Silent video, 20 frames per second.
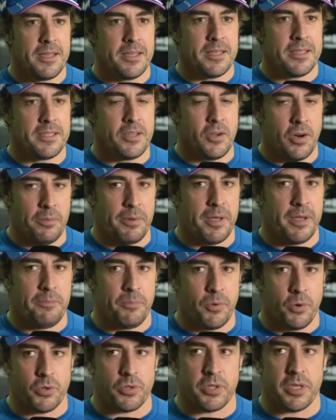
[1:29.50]
It's going to be
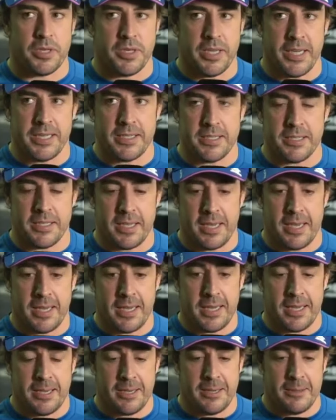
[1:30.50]
important, yes.
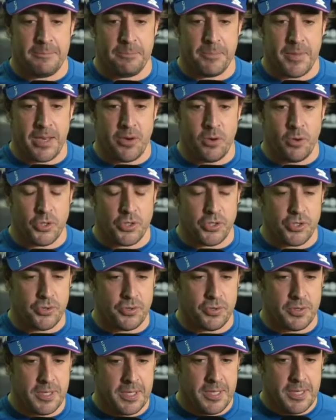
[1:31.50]

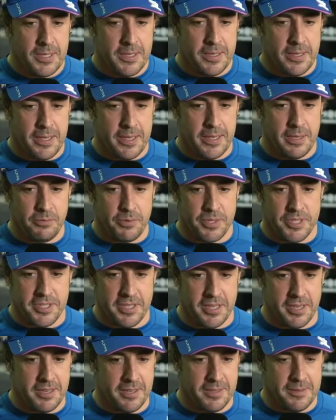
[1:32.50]
We're
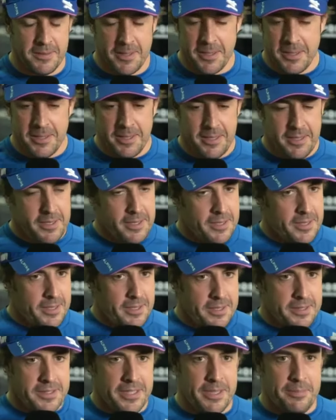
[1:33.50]
still
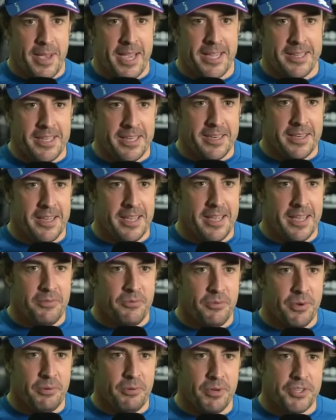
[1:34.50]
debating
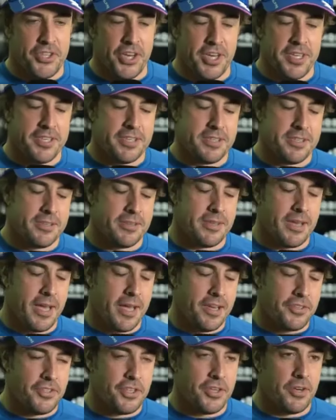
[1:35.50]
if we will change
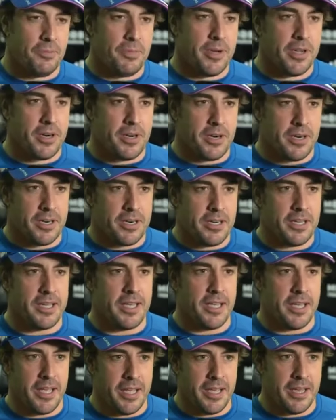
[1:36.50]
engine on my car
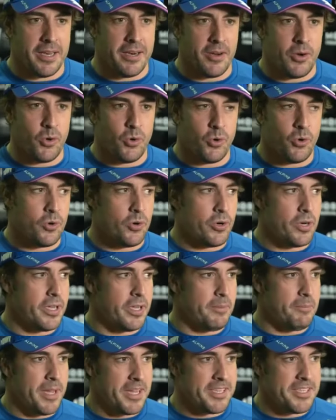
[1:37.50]
here or
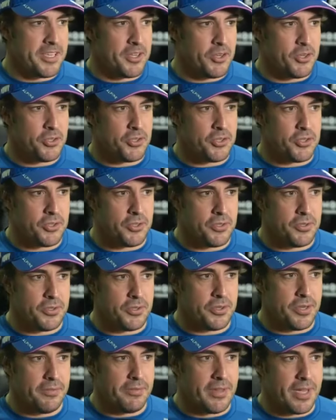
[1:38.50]
in Mexico.
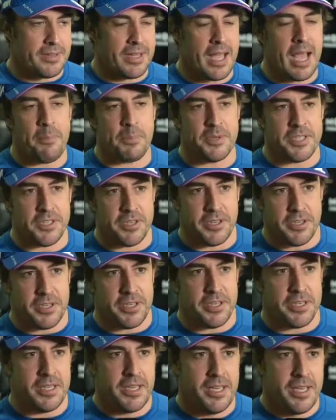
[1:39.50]
So if that happens
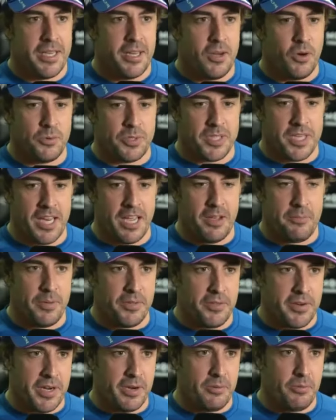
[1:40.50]
here, obviously
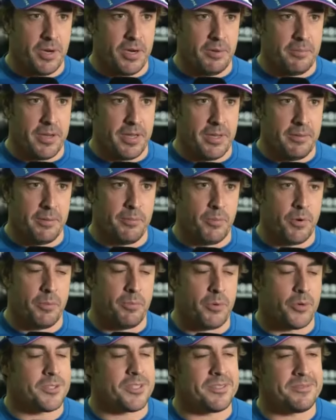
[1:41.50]
FP3 will be even more
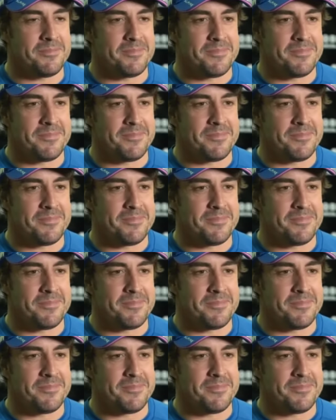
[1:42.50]
important.